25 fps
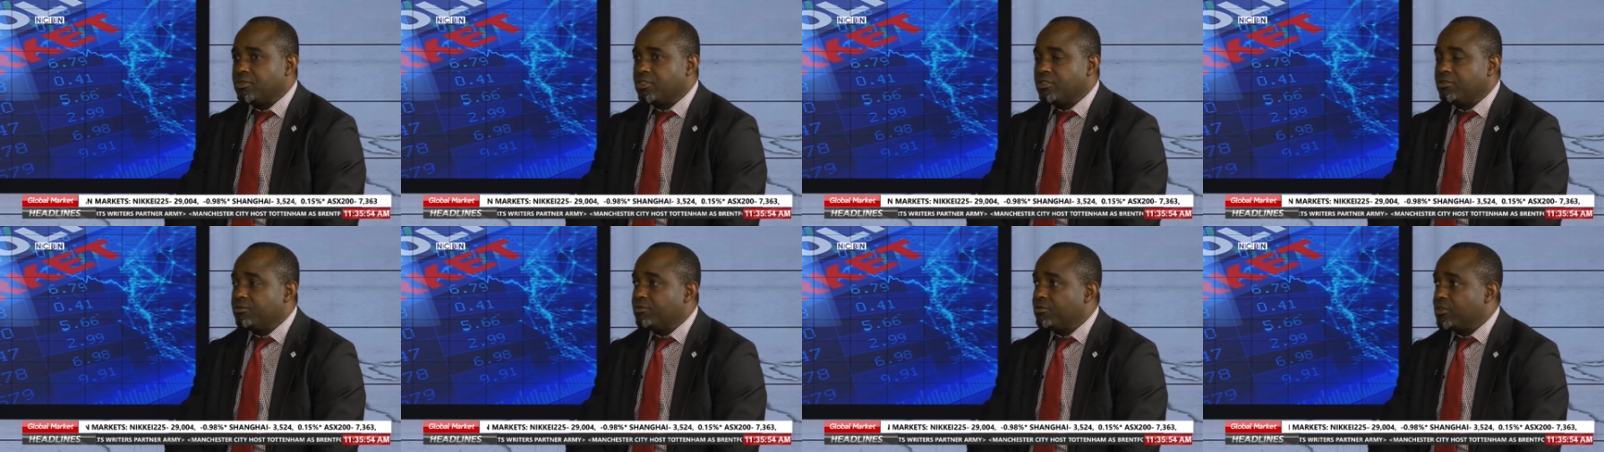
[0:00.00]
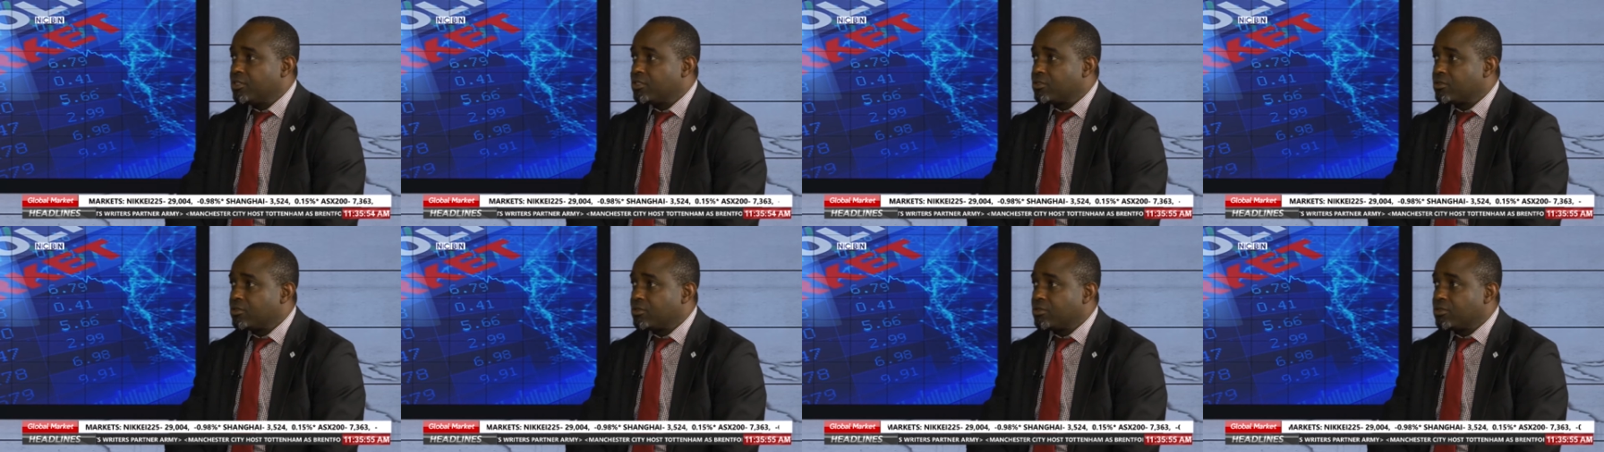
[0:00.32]

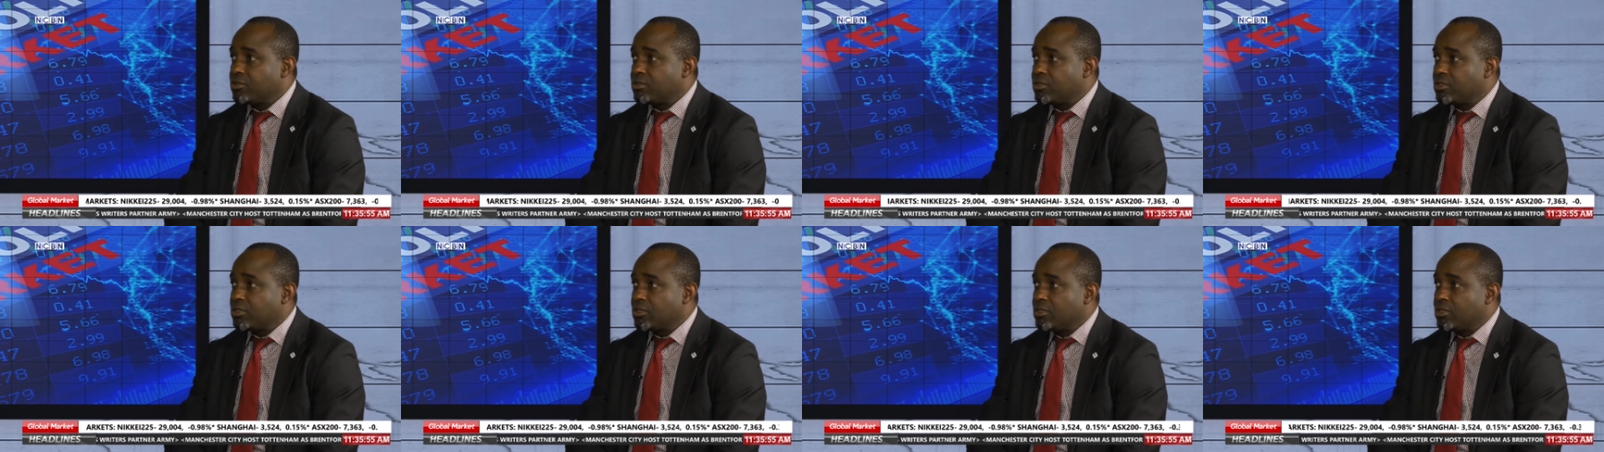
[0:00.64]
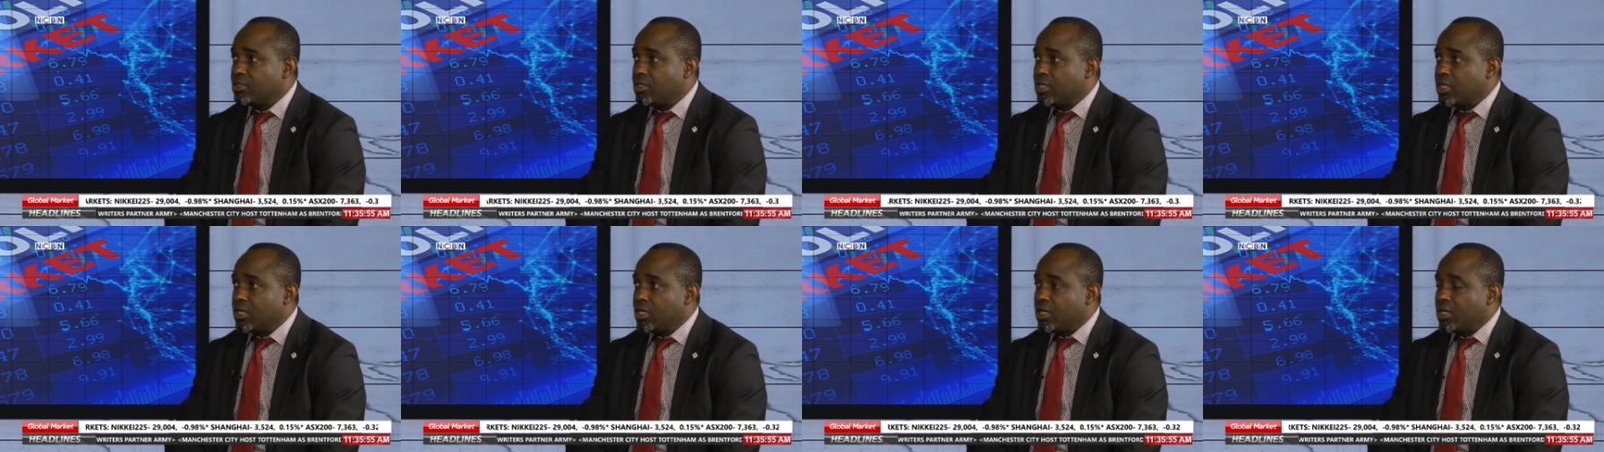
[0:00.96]
investors
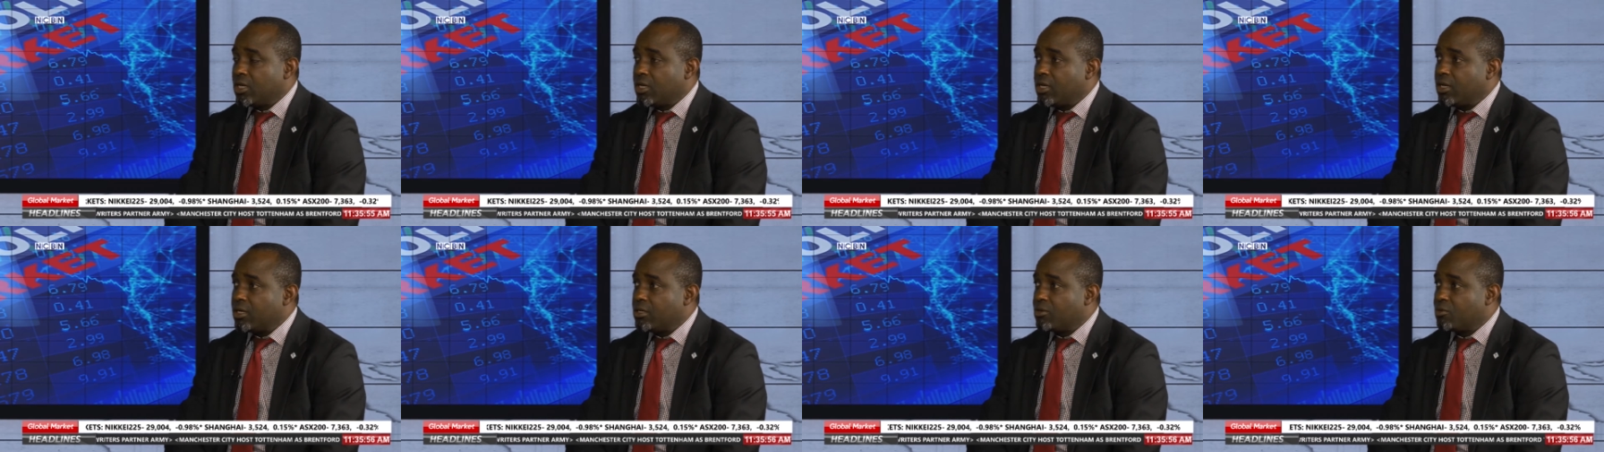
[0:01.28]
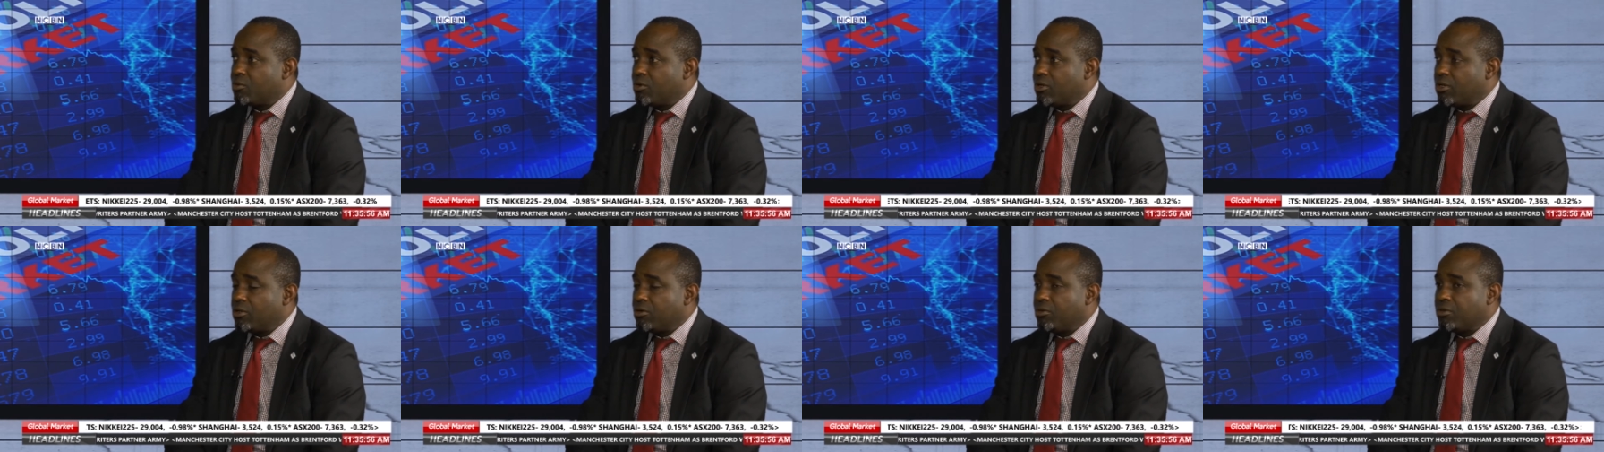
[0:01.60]
are
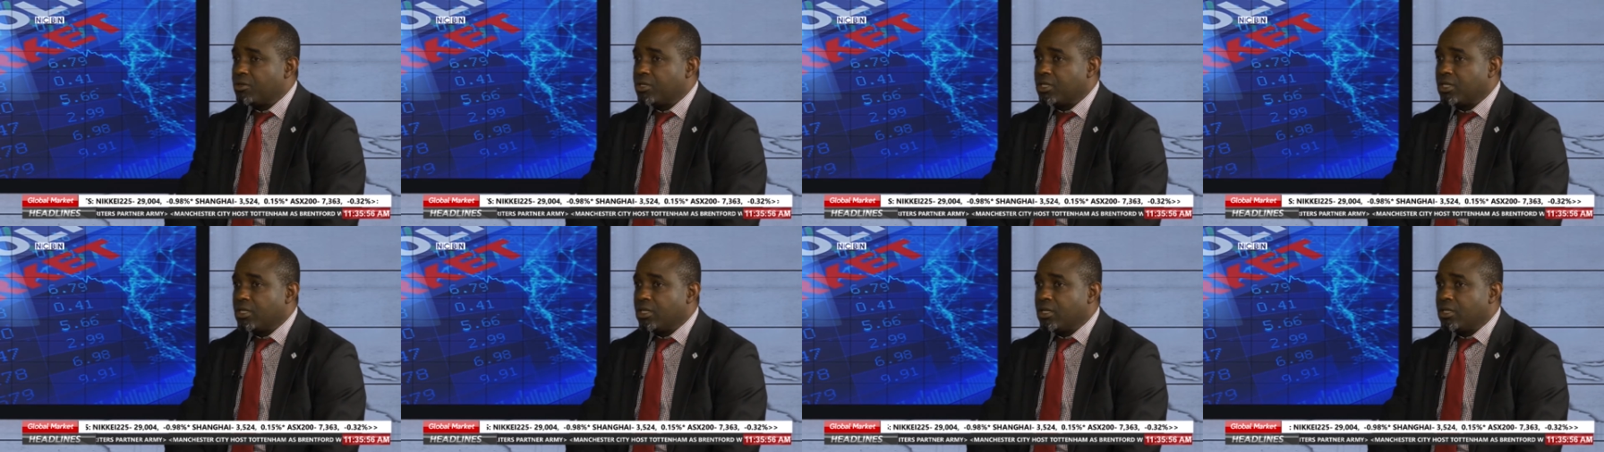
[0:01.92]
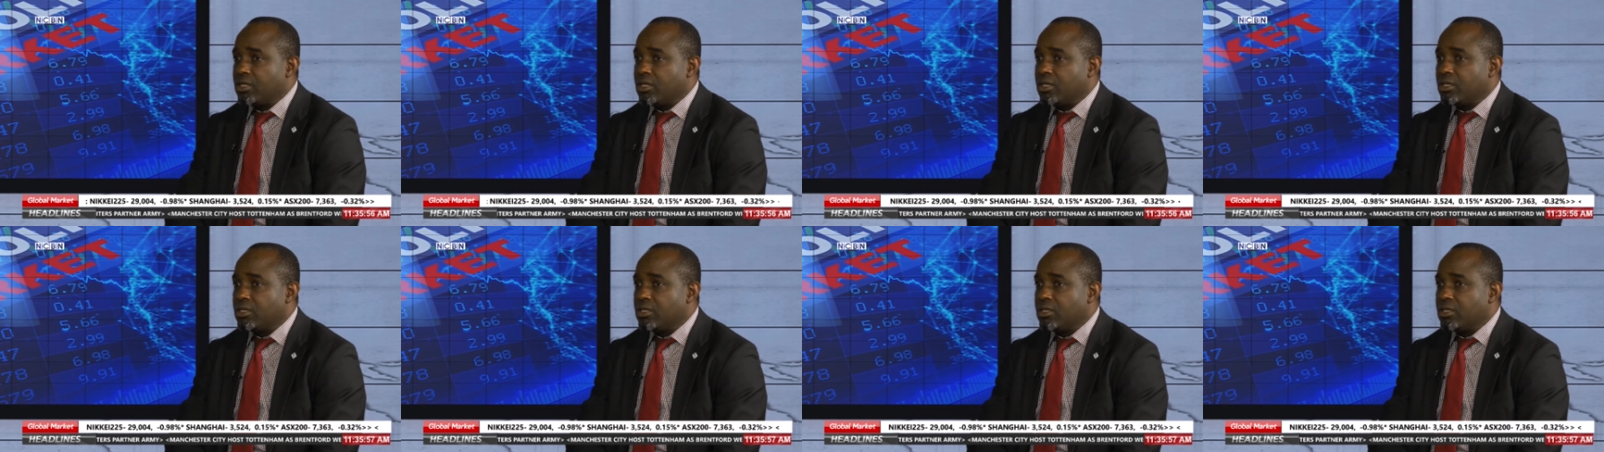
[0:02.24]
equally looking at.